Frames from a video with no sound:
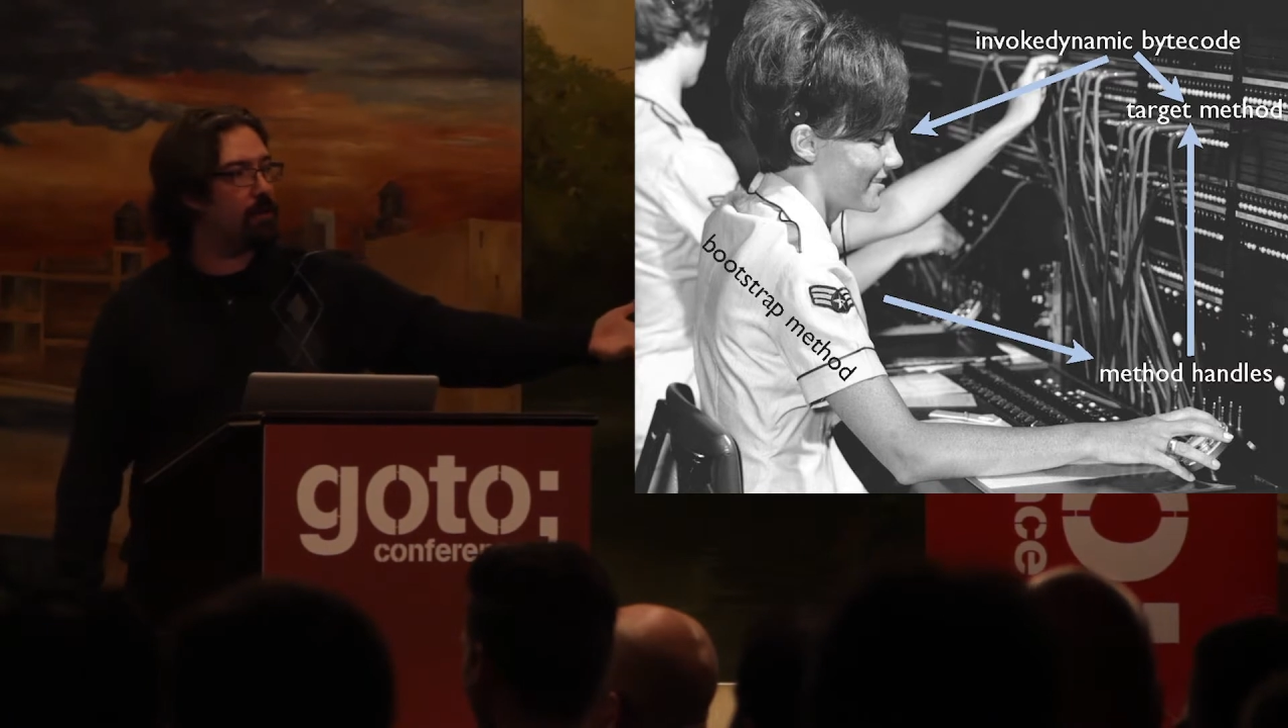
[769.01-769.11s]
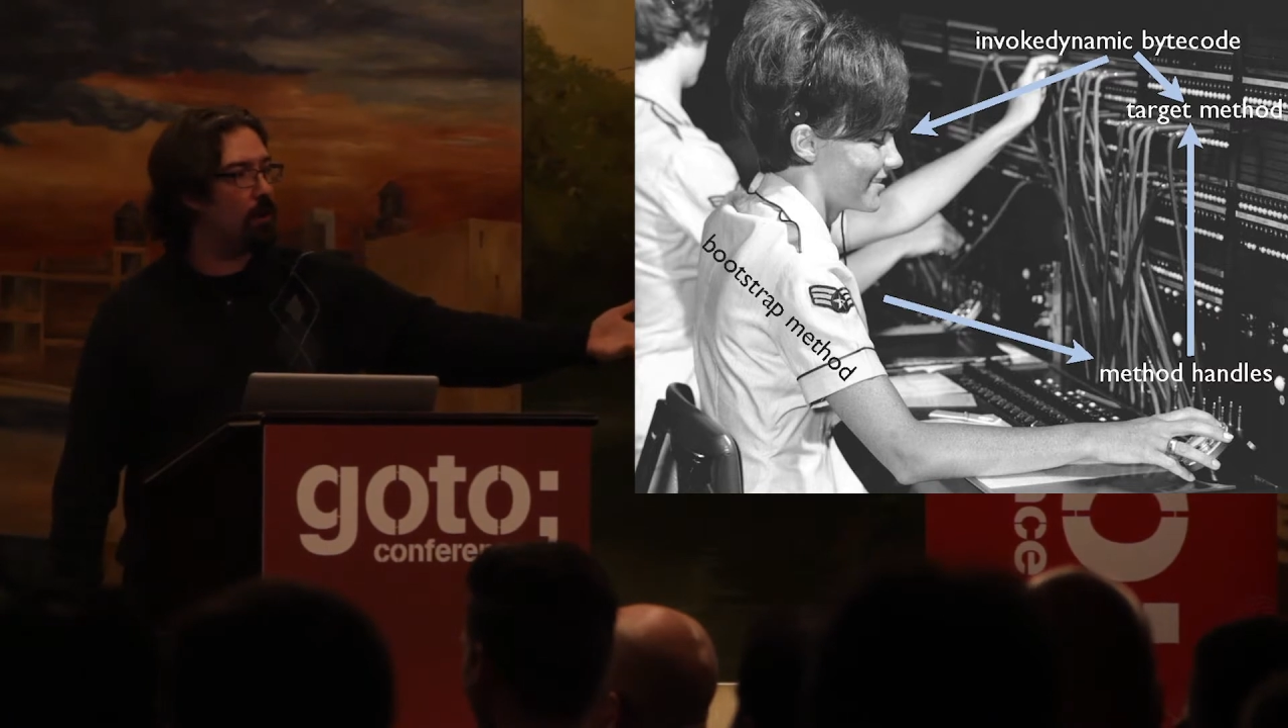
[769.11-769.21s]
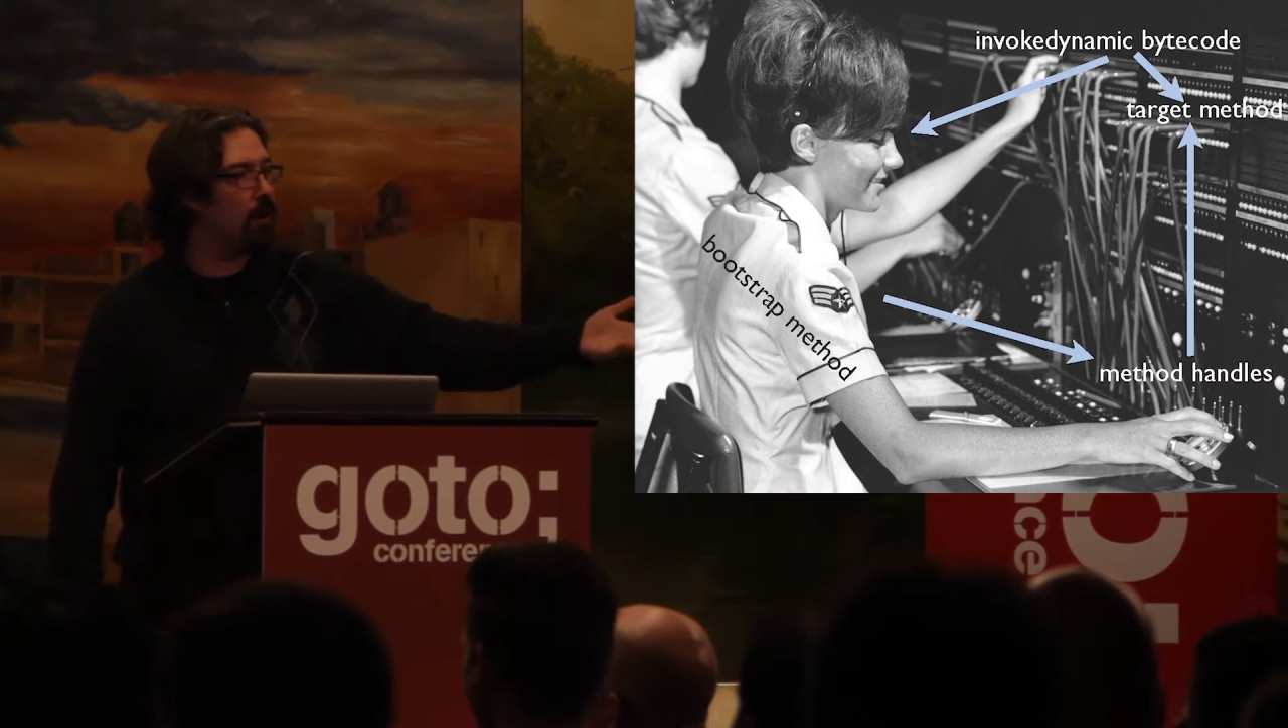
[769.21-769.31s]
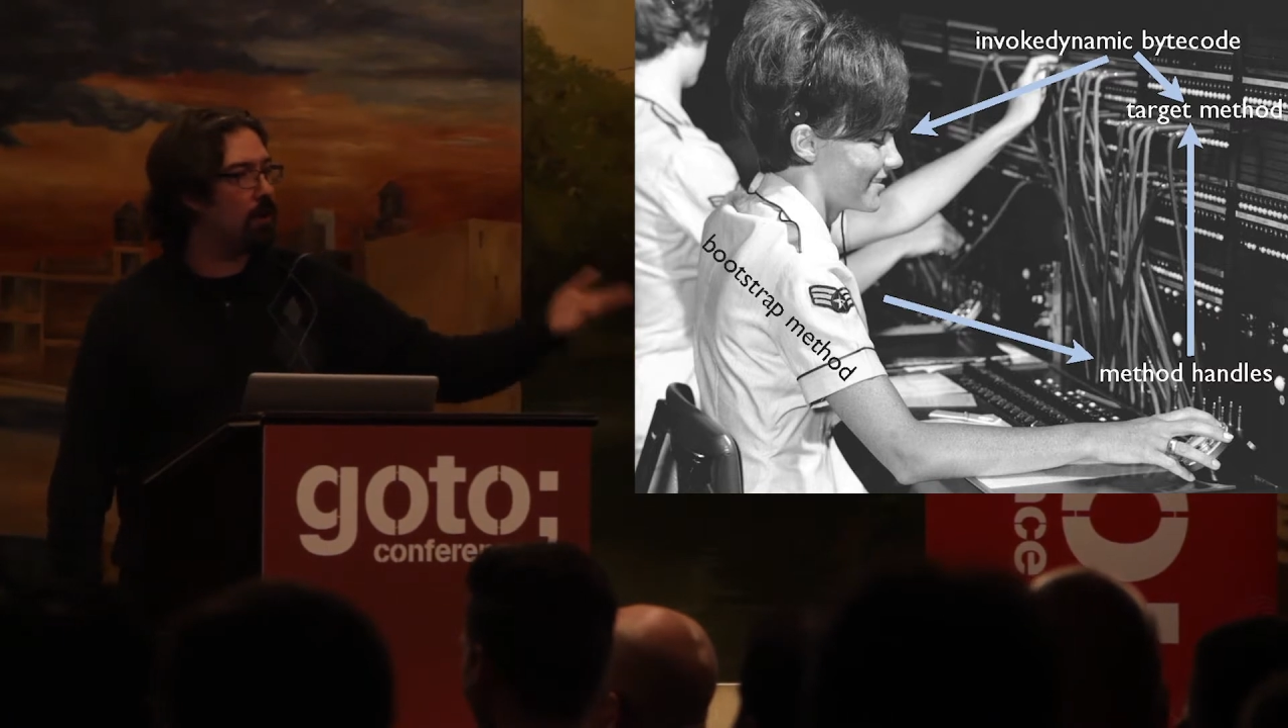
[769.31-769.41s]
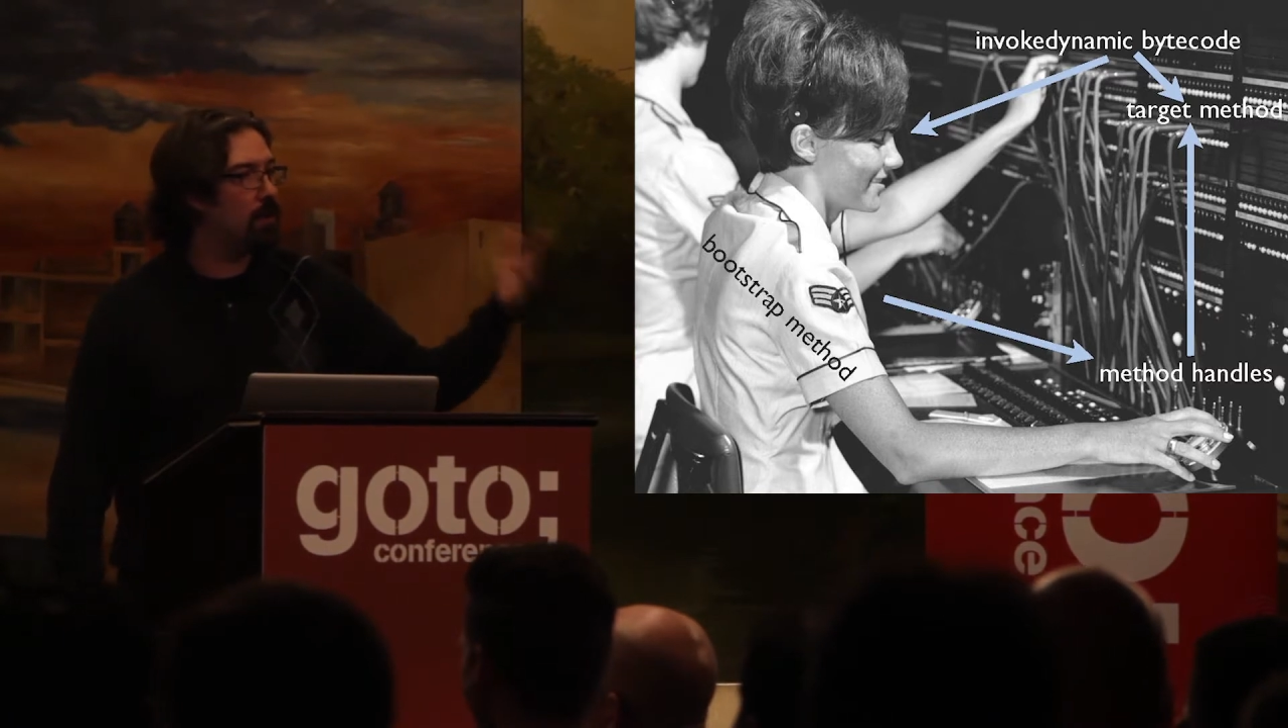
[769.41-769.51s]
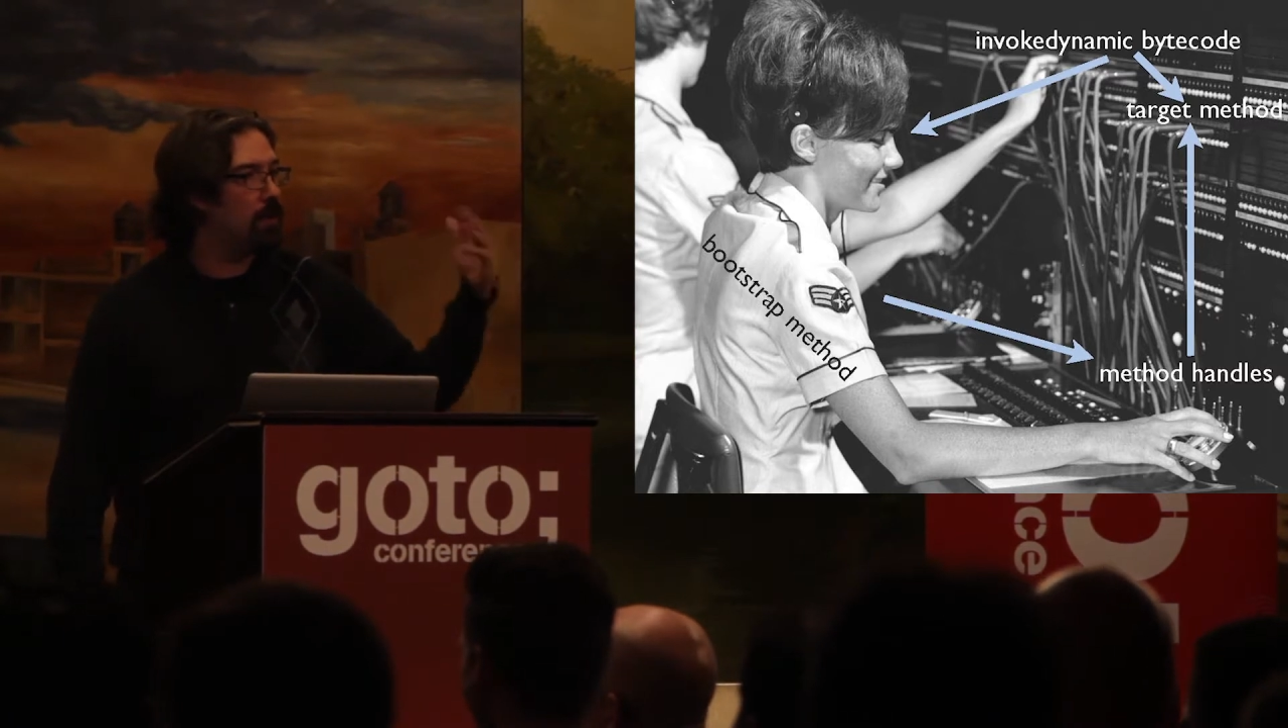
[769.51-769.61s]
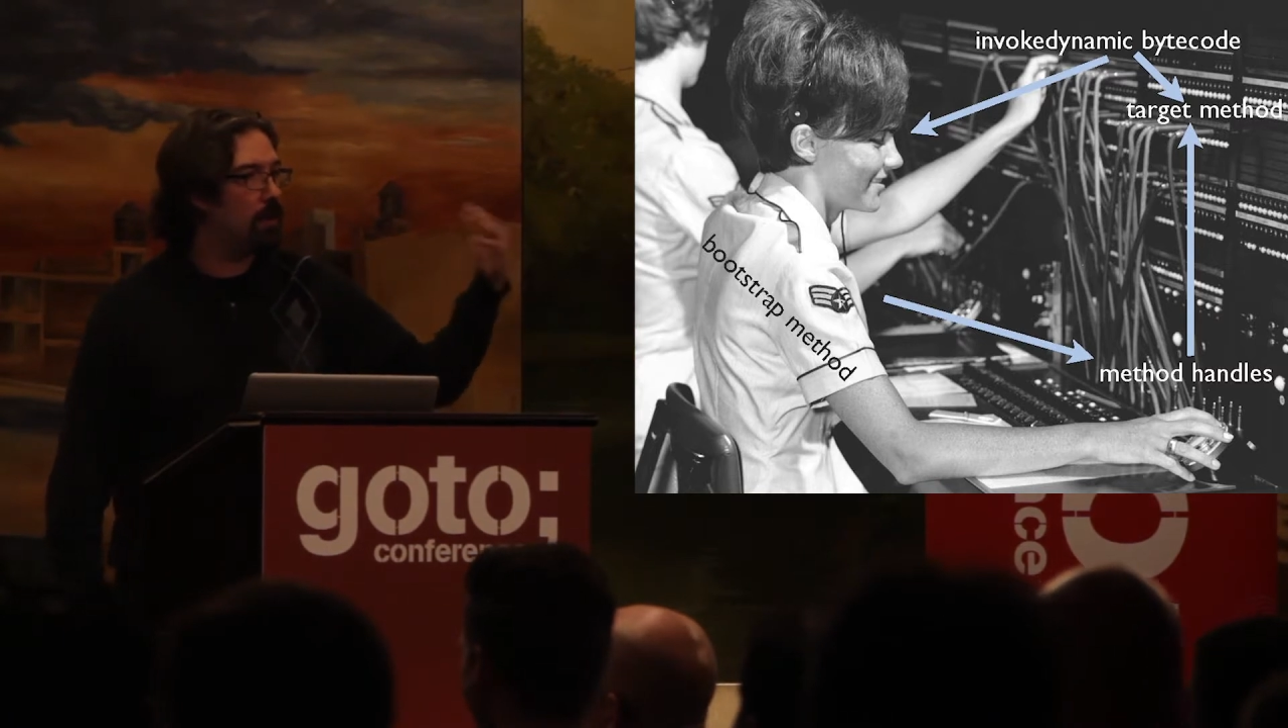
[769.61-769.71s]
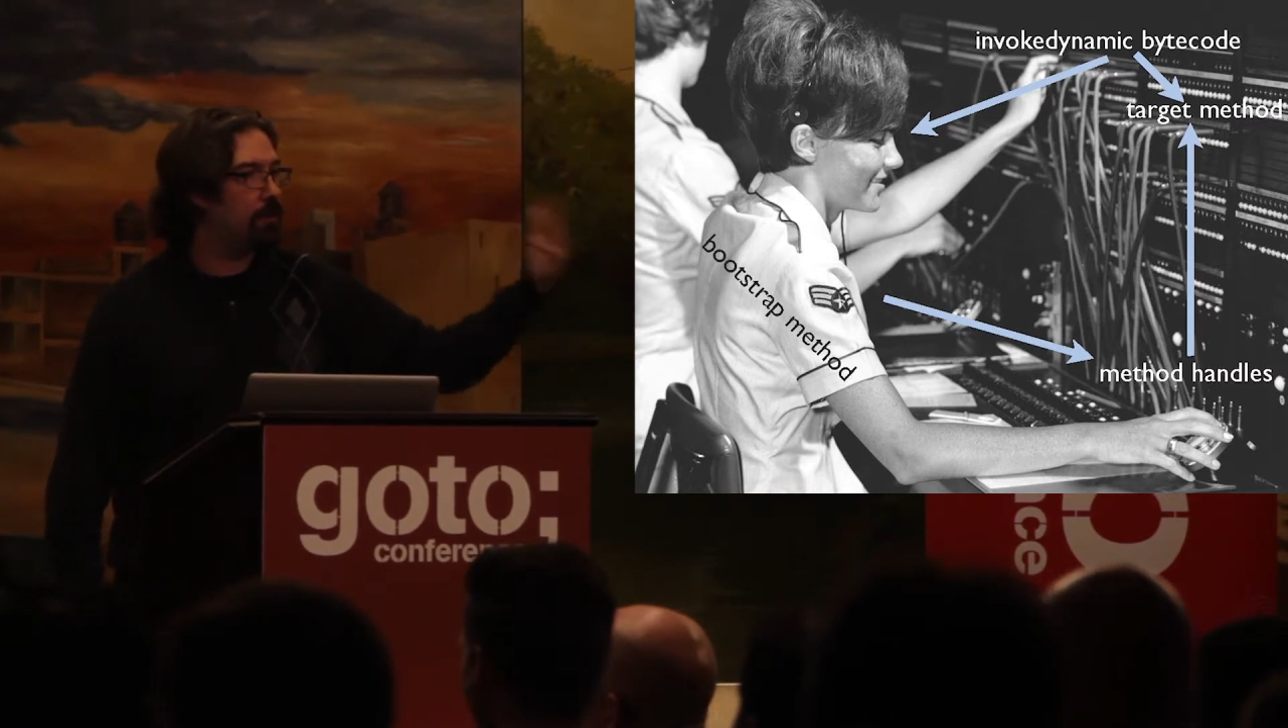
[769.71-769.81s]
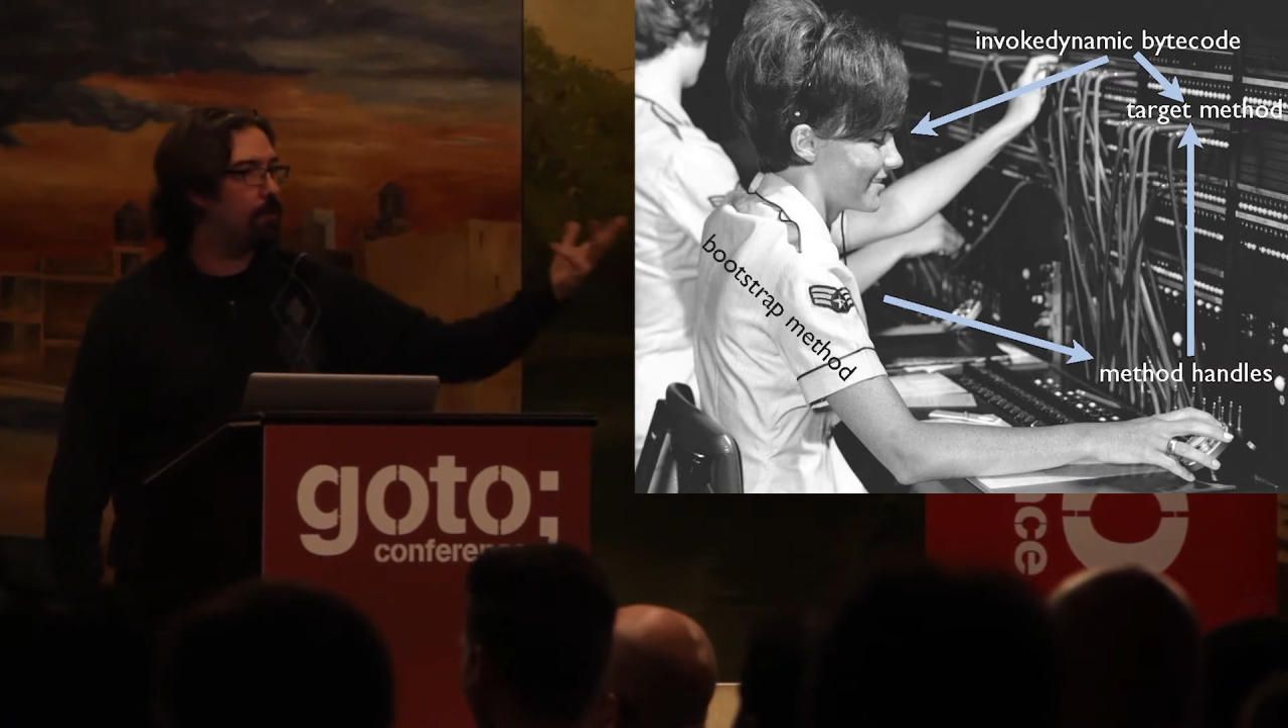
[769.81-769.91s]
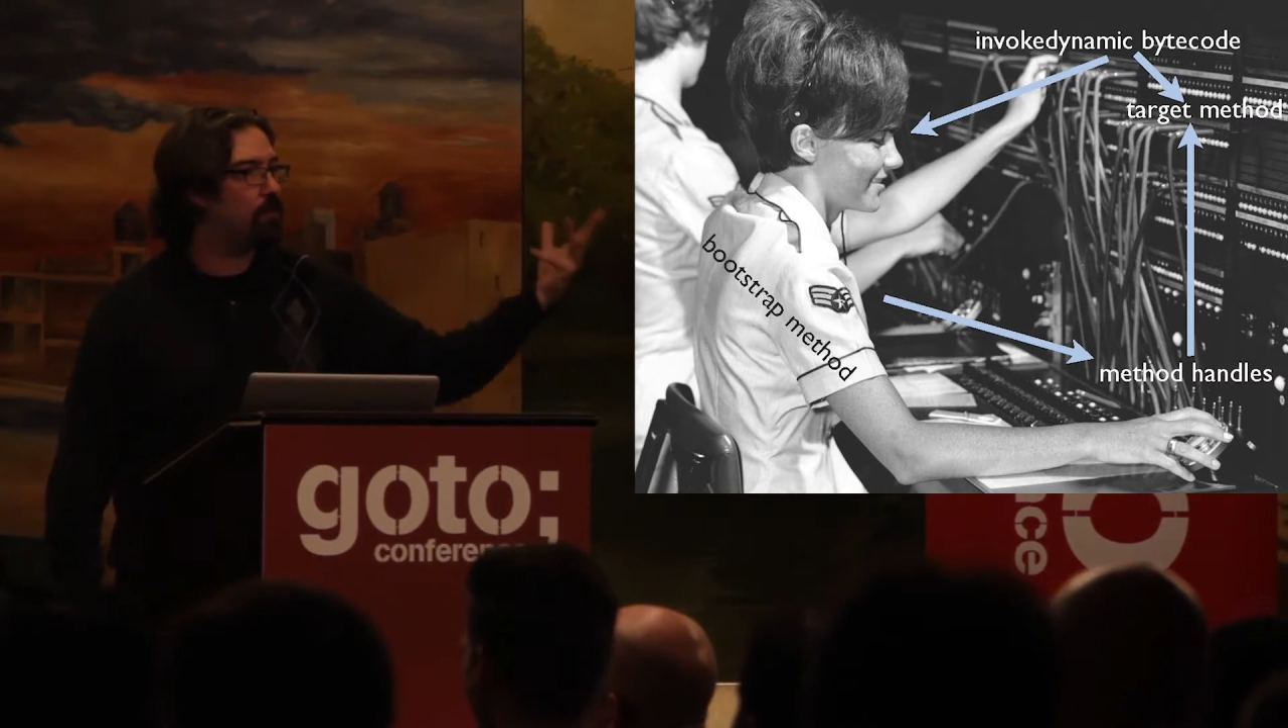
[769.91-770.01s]
to call.
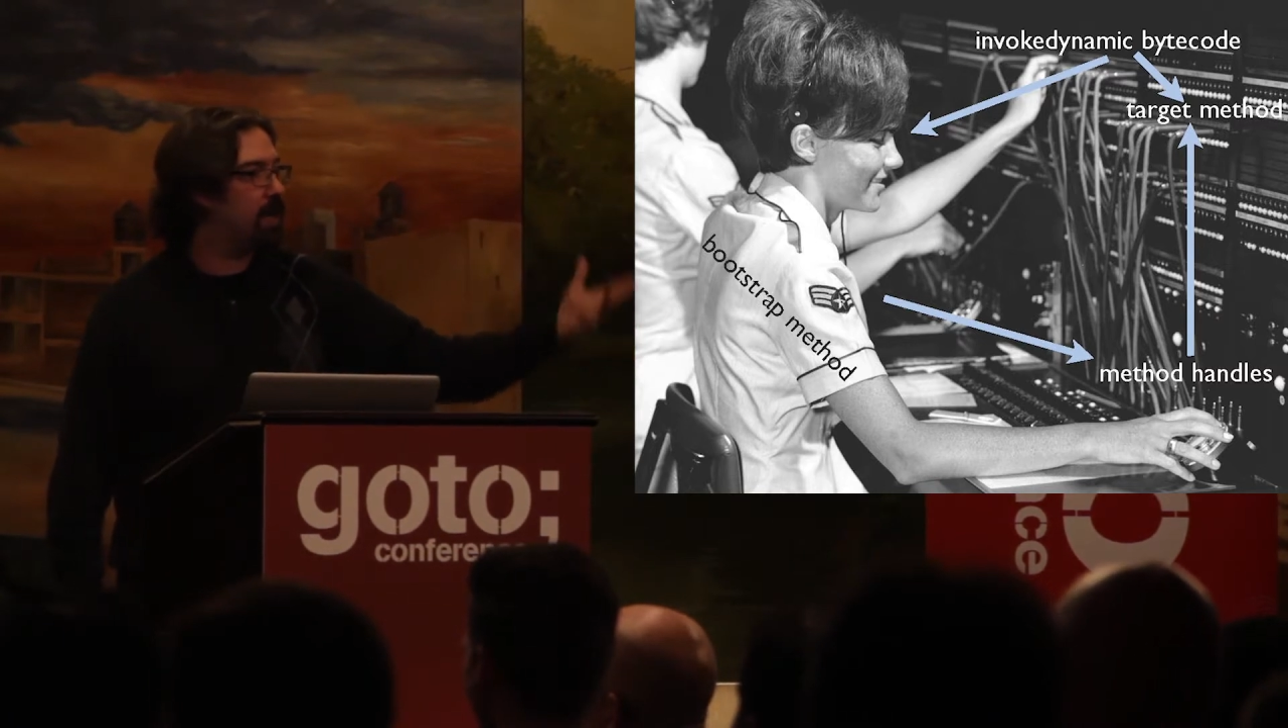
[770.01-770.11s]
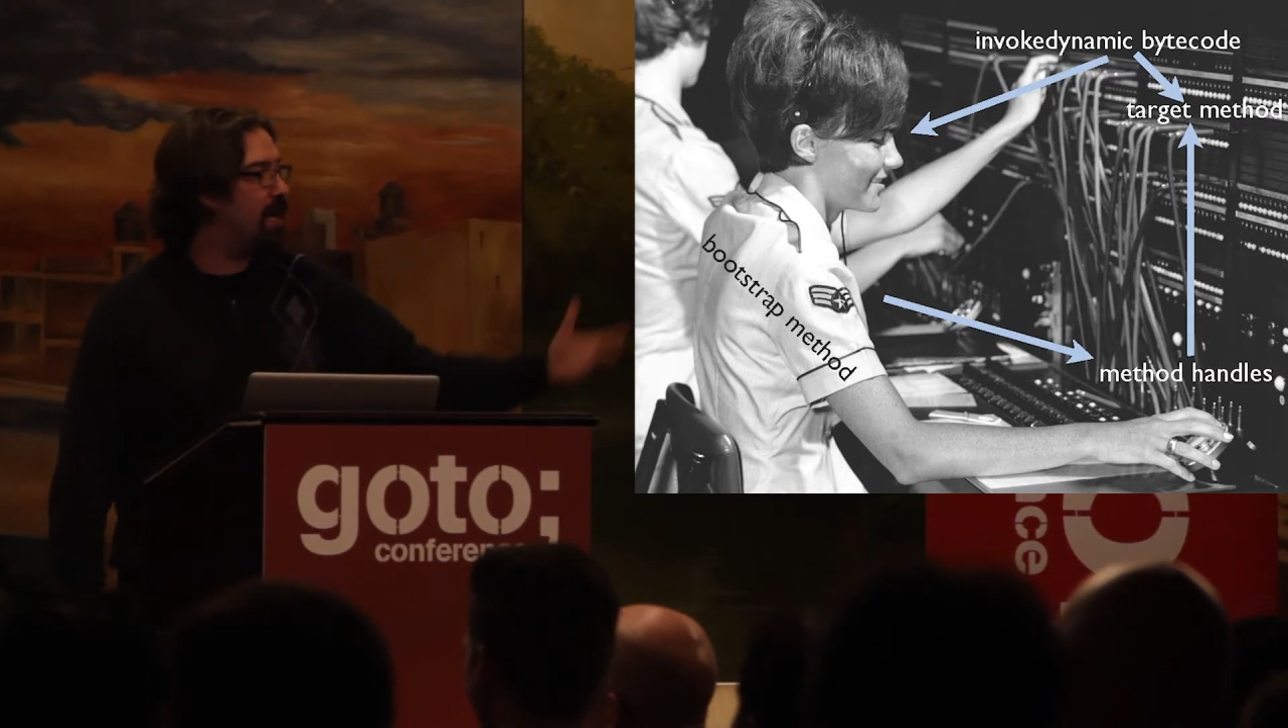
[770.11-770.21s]
Our invoke